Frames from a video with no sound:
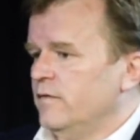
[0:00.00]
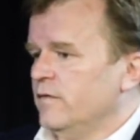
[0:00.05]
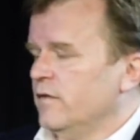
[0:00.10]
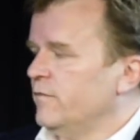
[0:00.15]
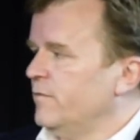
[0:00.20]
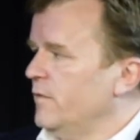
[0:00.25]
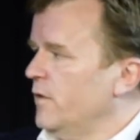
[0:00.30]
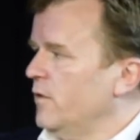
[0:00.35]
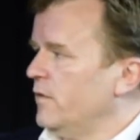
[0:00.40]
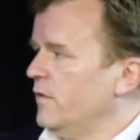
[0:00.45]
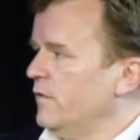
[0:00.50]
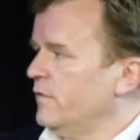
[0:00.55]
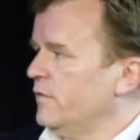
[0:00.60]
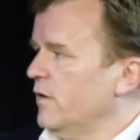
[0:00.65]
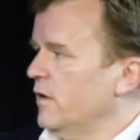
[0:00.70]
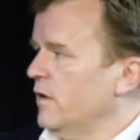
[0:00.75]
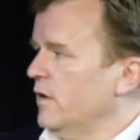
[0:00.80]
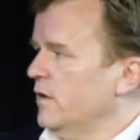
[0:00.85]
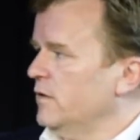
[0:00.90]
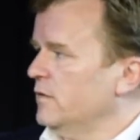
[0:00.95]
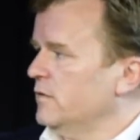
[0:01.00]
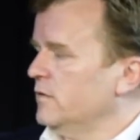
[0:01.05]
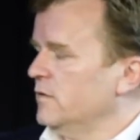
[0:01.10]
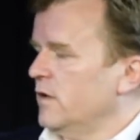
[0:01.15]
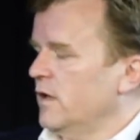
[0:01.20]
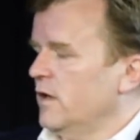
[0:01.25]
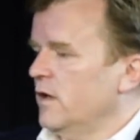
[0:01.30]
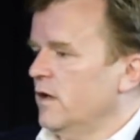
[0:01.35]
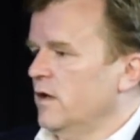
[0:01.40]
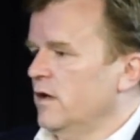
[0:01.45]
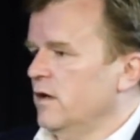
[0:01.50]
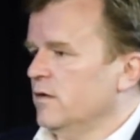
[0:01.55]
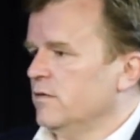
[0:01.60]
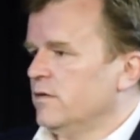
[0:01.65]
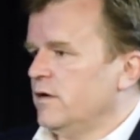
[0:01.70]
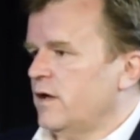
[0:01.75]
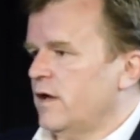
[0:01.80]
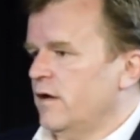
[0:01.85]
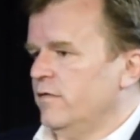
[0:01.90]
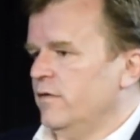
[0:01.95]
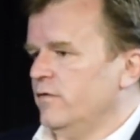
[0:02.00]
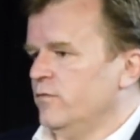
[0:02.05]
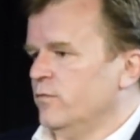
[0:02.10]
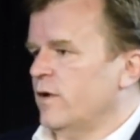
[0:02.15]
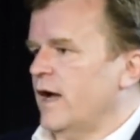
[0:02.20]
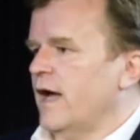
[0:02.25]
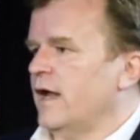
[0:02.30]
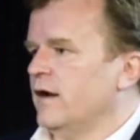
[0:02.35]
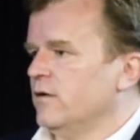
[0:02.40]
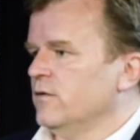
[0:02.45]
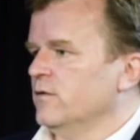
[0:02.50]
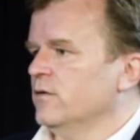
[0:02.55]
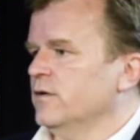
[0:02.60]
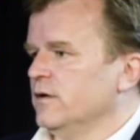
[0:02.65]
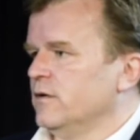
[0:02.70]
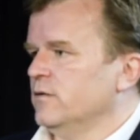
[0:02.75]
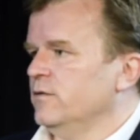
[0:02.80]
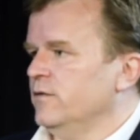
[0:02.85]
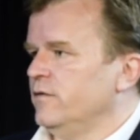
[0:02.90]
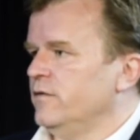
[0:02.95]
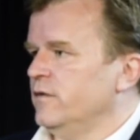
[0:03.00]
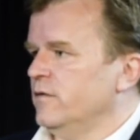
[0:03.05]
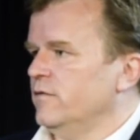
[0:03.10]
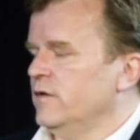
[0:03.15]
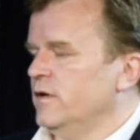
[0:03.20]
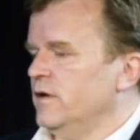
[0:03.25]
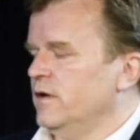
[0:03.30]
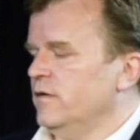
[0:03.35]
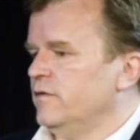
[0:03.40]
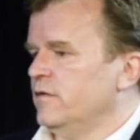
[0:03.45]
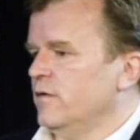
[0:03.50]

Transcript: our focus on kind of this radical inclusivity.